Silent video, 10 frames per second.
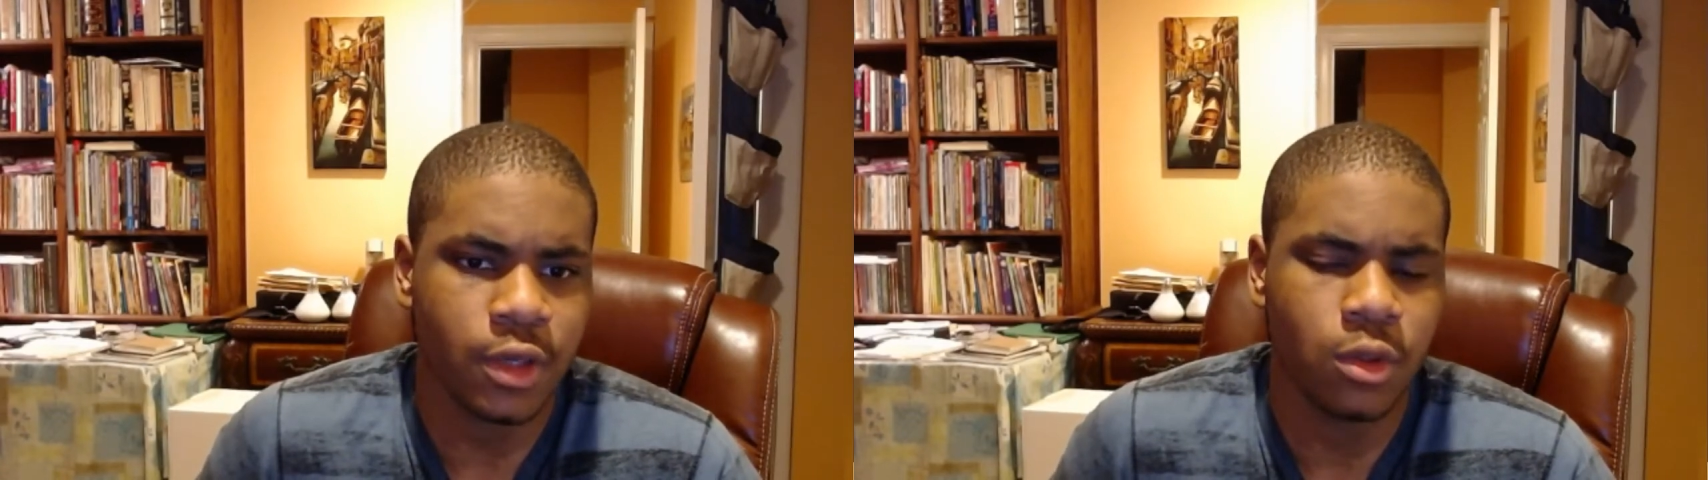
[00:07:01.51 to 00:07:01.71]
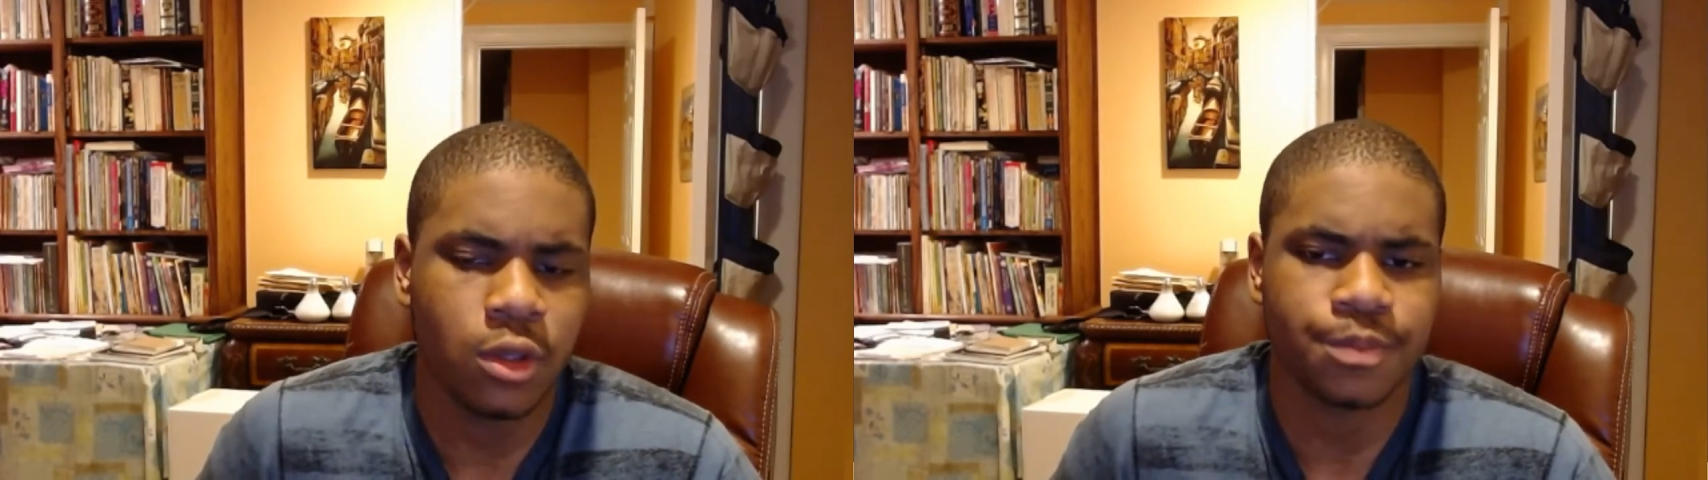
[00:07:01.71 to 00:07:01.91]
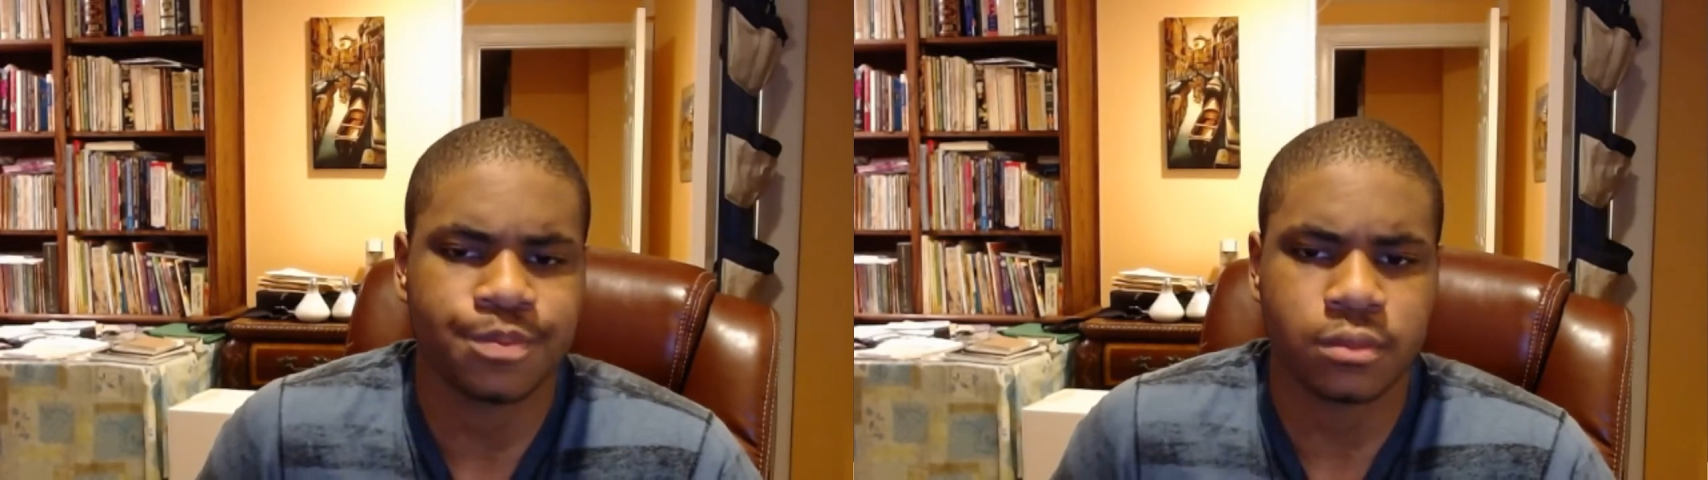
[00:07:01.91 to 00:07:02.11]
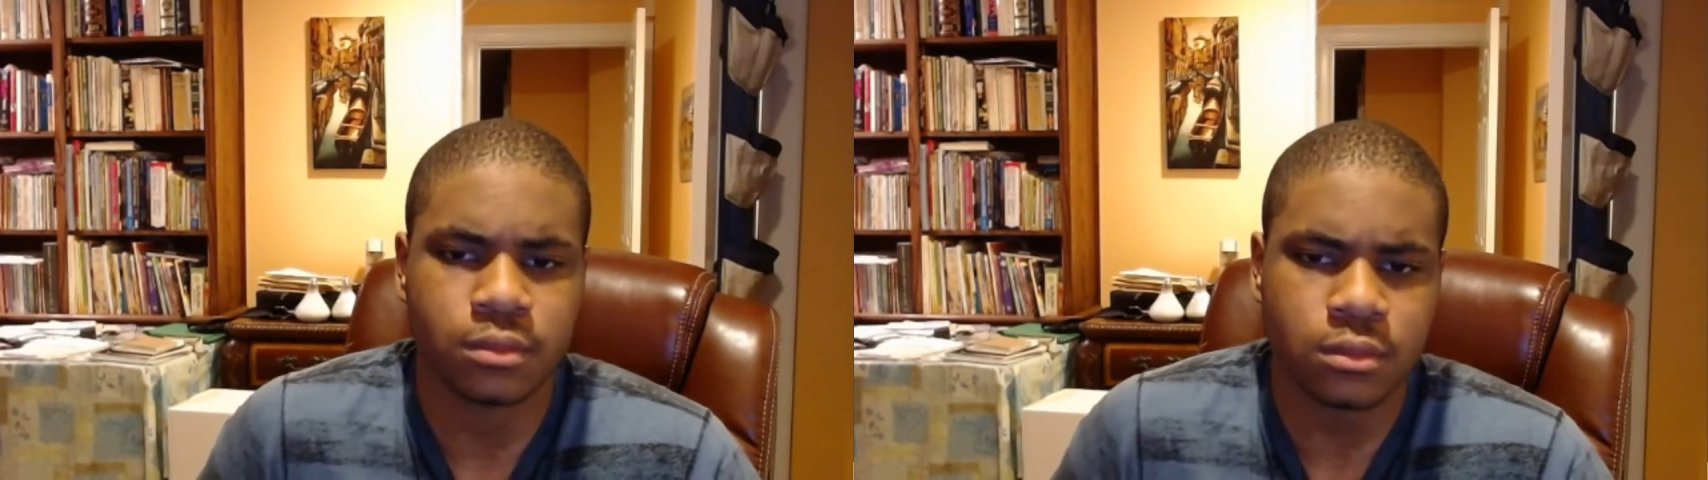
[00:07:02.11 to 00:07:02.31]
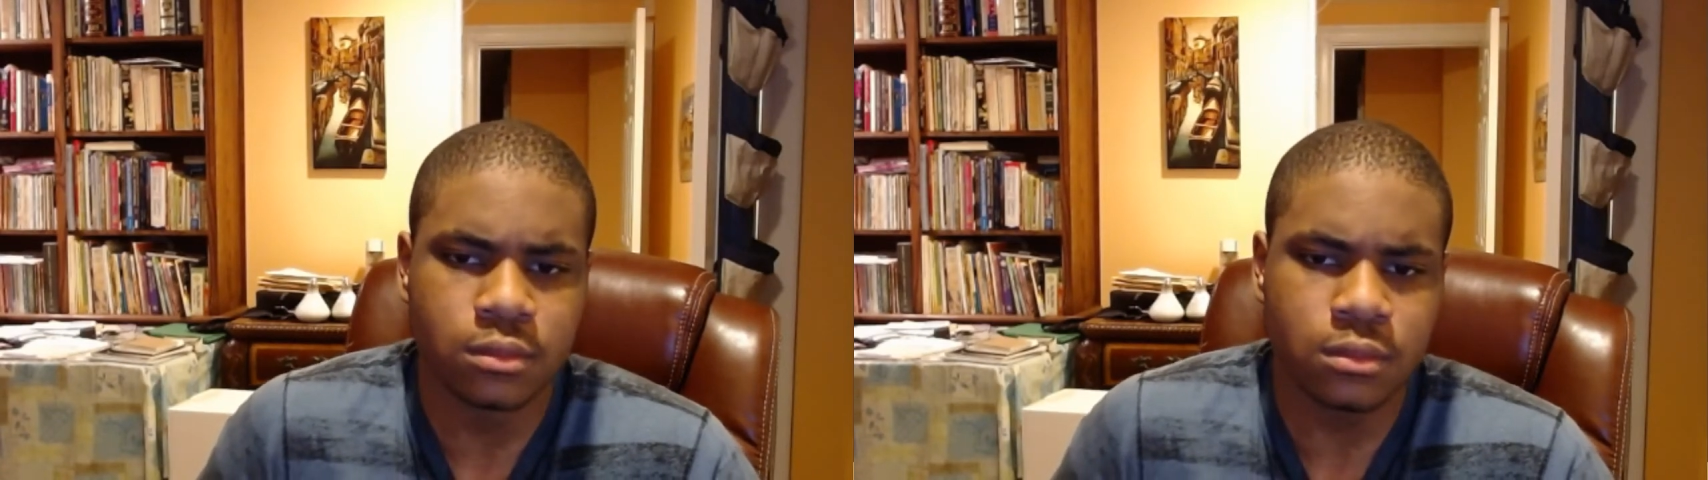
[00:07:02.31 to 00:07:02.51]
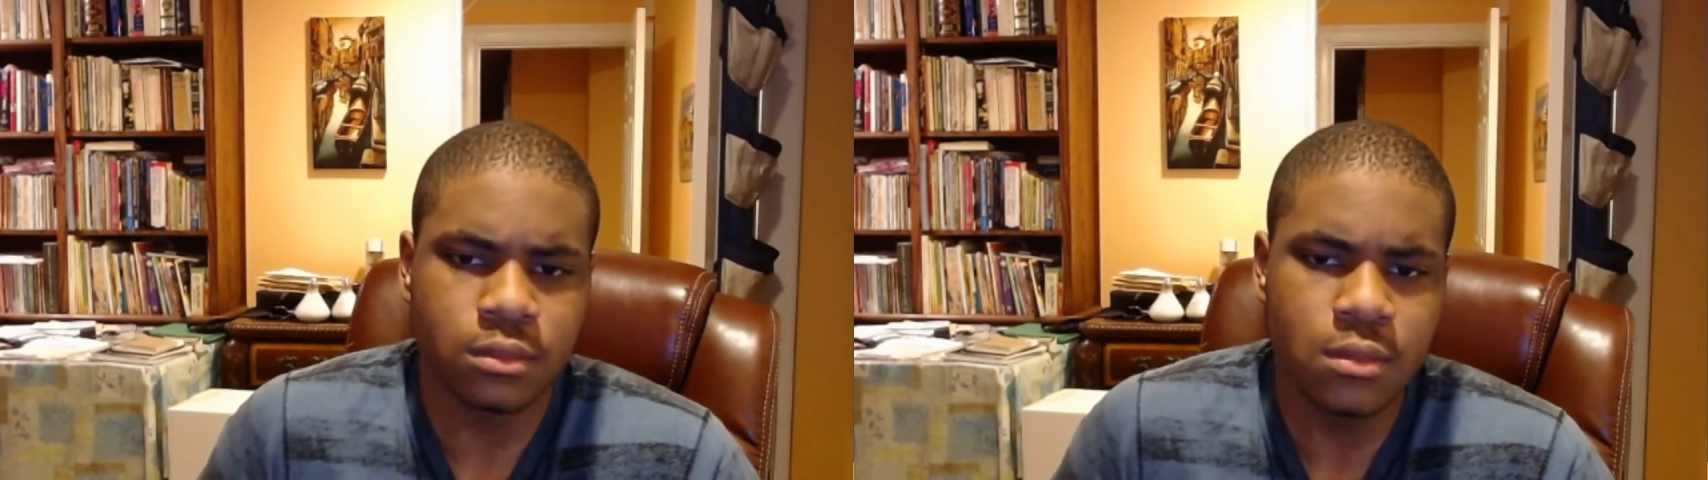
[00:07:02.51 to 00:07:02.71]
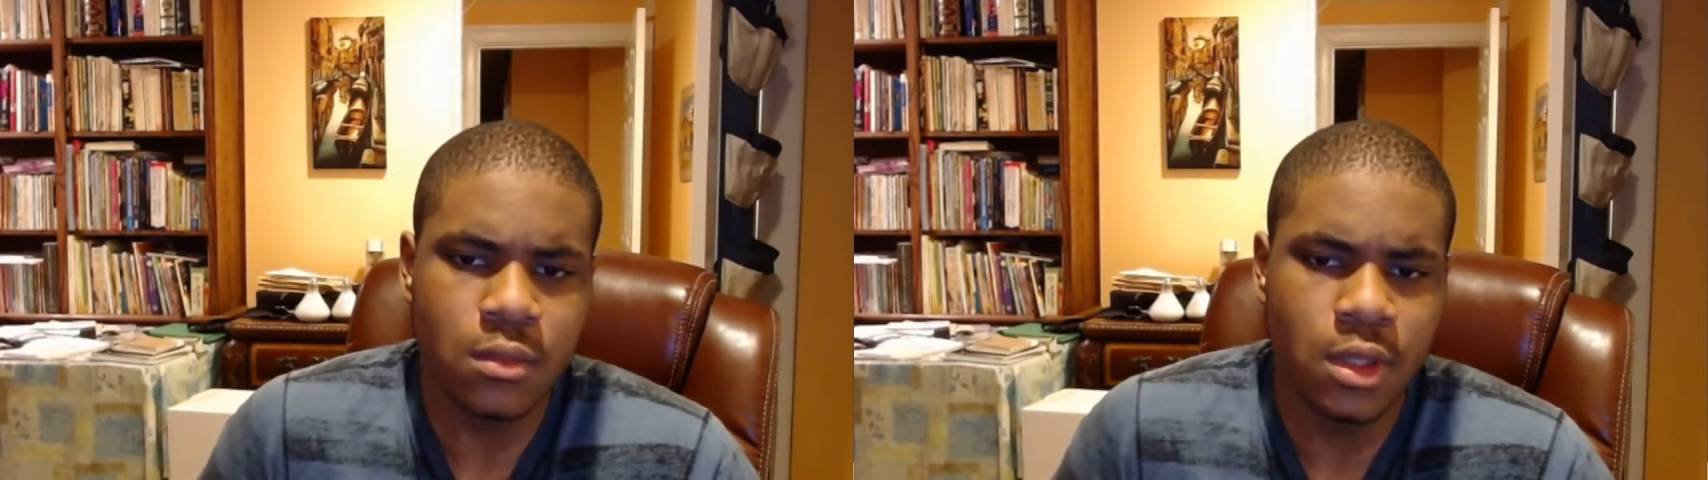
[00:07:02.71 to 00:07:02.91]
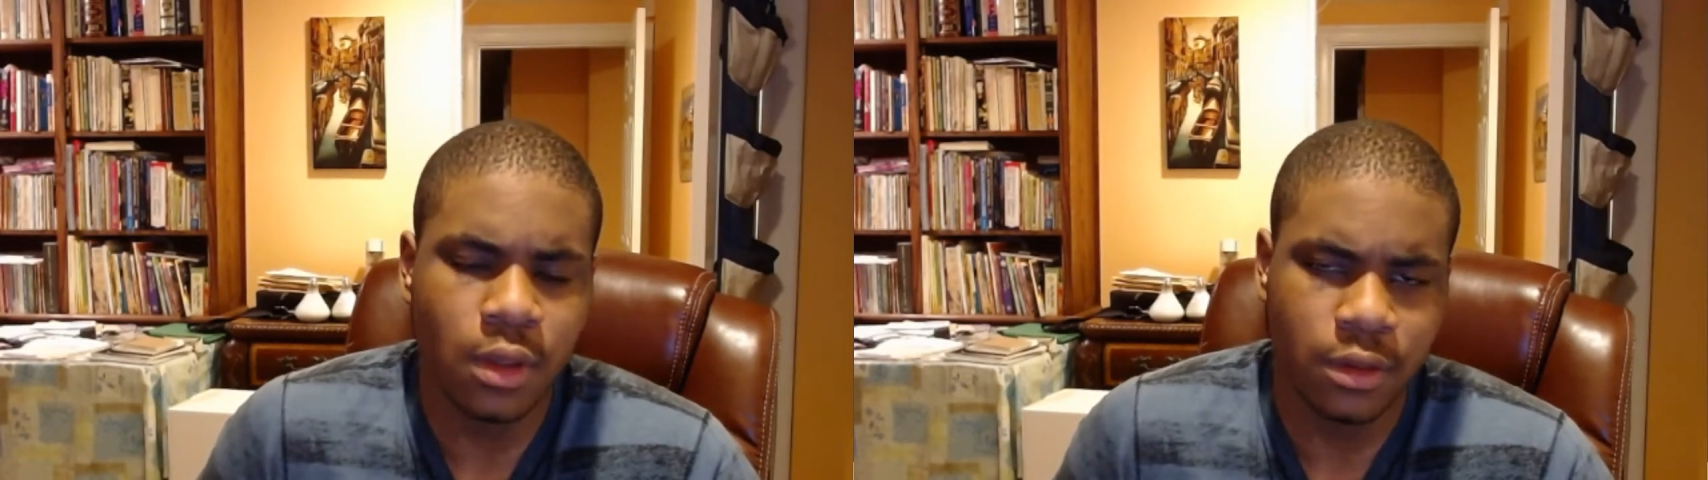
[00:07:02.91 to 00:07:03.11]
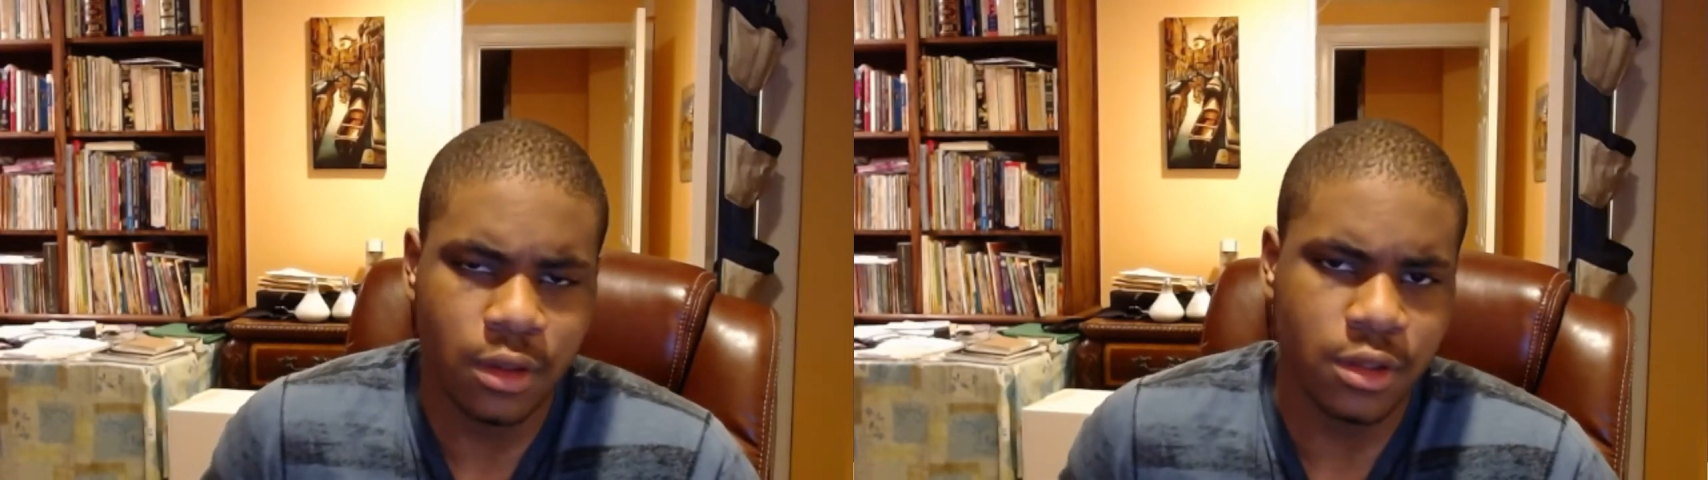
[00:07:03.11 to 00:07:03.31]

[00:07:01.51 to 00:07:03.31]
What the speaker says: well, do